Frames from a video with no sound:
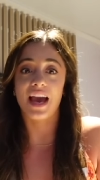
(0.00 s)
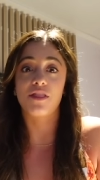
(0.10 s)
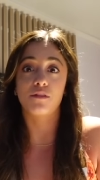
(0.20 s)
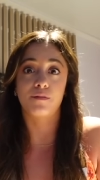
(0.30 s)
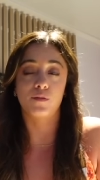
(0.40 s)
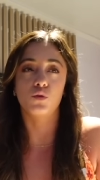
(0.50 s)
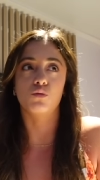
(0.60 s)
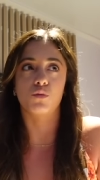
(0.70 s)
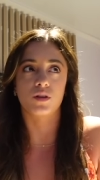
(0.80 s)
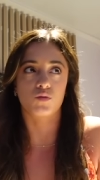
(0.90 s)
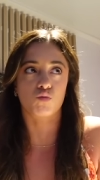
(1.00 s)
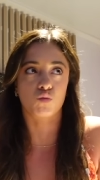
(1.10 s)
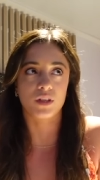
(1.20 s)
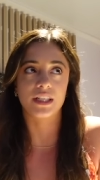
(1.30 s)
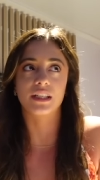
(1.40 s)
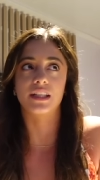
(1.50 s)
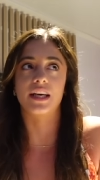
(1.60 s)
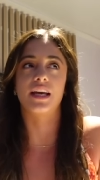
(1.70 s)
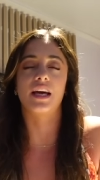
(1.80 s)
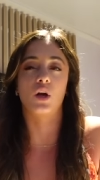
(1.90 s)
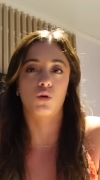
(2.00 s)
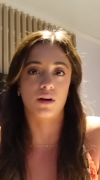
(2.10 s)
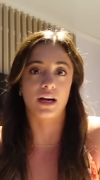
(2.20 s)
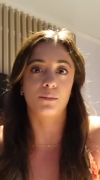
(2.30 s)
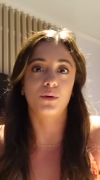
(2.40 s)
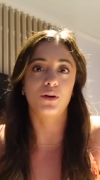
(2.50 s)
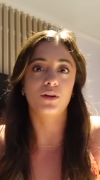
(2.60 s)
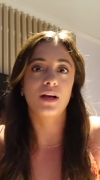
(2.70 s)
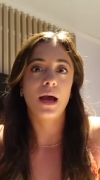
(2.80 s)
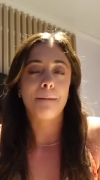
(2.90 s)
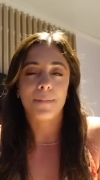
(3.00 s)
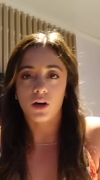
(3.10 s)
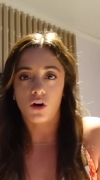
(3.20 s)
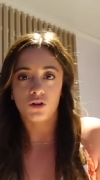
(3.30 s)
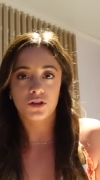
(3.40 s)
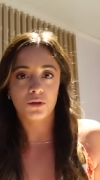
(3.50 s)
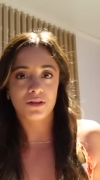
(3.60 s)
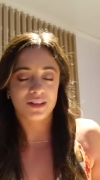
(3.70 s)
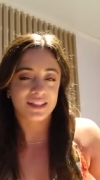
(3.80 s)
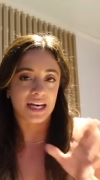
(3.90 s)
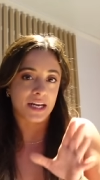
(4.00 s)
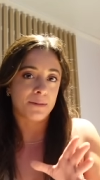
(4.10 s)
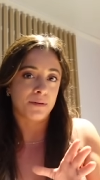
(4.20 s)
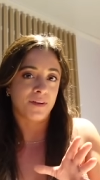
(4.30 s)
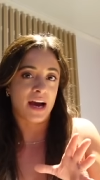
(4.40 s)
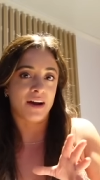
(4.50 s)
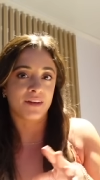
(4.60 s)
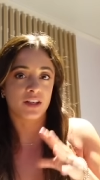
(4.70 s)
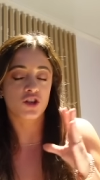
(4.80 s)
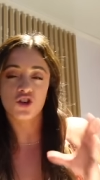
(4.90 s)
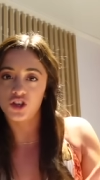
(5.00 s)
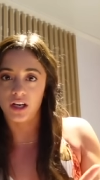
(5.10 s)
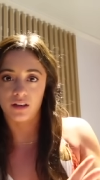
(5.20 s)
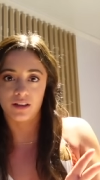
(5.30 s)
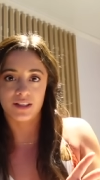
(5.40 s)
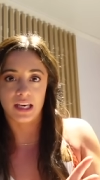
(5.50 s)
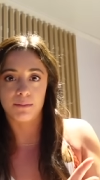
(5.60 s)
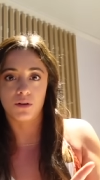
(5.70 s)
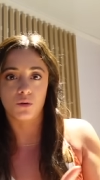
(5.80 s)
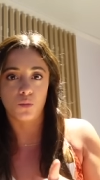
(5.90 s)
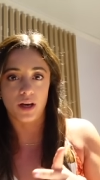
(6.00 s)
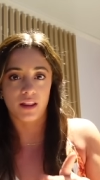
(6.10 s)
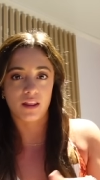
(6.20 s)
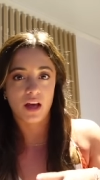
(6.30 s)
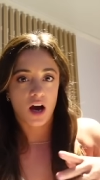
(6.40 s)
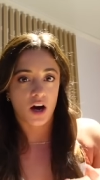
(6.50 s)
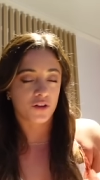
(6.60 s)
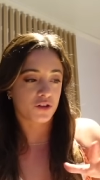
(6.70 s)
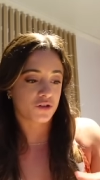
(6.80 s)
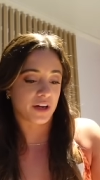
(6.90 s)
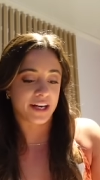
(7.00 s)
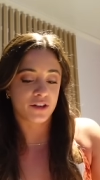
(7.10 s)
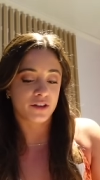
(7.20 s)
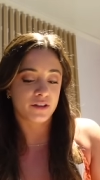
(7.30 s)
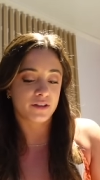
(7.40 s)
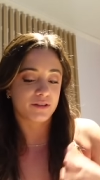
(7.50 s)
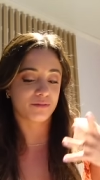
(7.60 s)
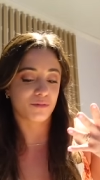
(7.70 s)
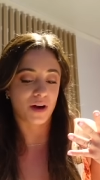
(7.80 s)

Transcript: and the food was really incredible but also the setup of having to share the table with other strangers